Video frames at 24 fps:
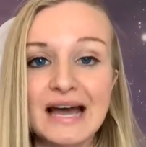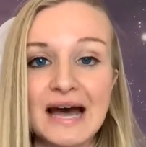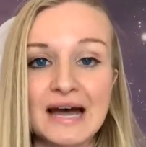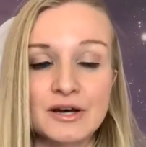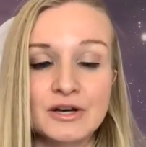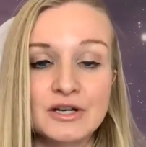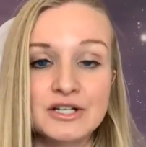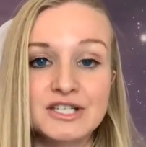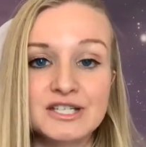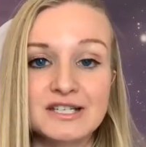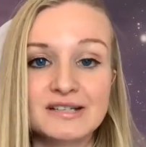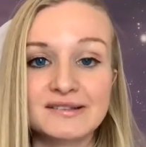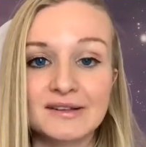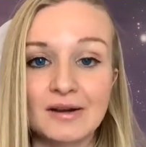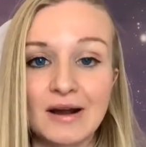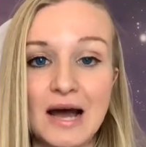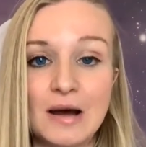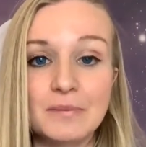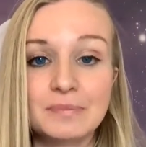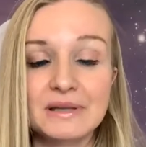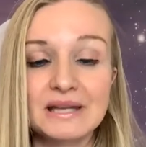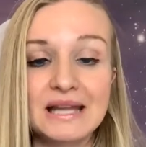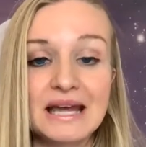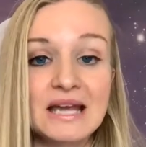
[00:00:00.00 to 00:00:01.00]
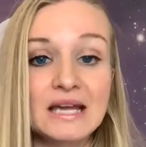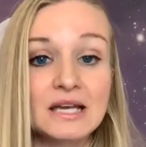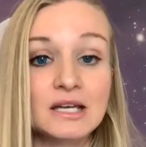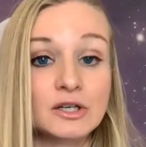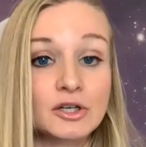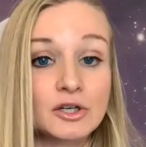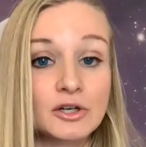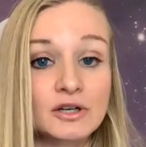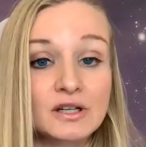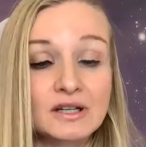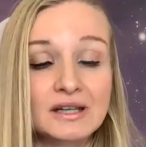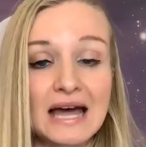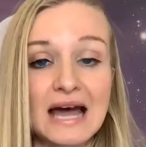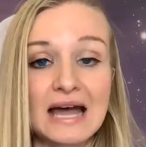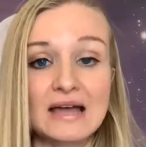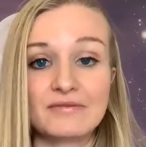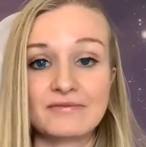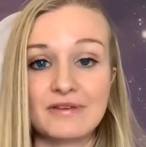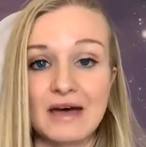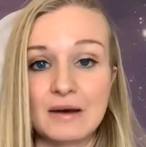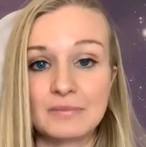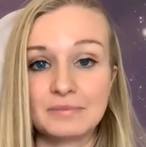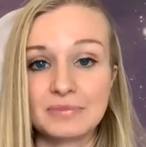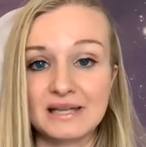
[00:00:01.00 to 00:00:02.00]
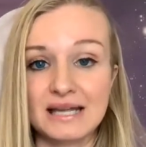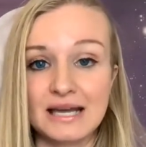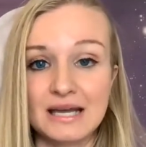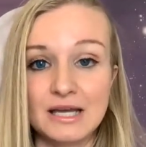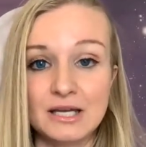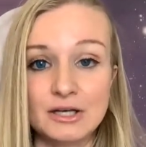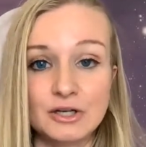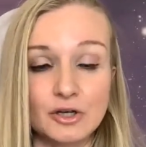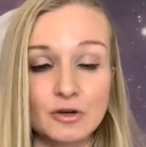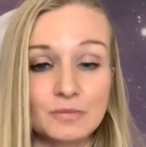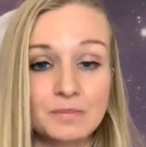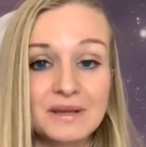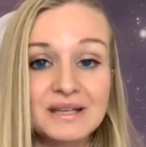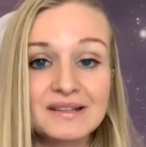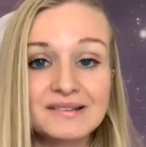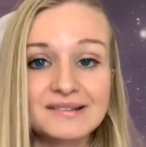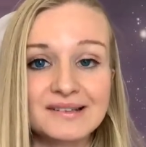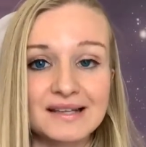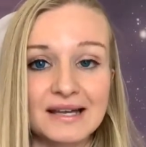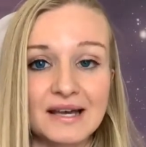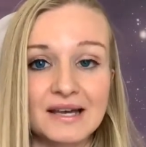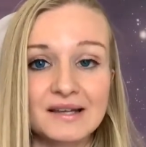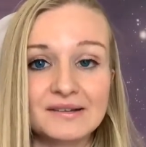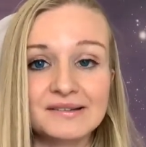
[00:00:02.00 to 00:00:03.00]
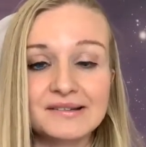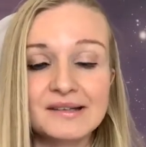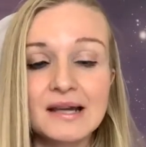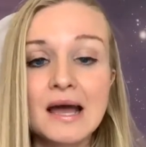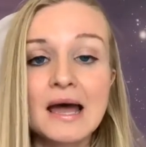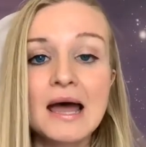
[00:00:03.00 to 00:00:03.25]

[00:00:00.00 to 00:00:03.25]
energies are at play in your life, at play in your business,